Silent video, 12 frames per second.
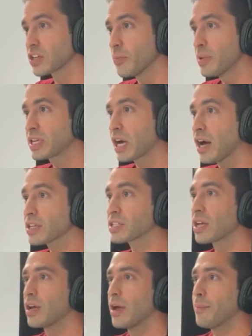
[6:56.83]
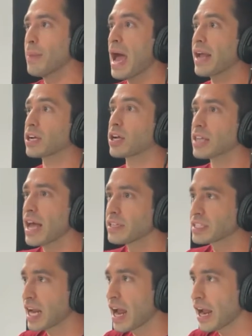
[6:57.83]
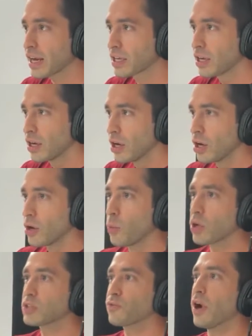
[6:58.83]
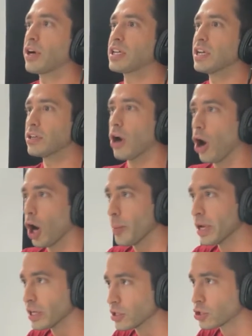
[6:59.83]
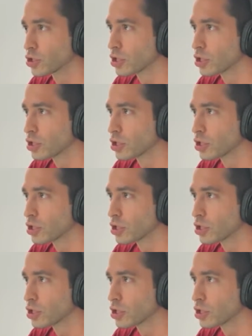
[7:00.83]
because Matt Klentak was fucking garbage.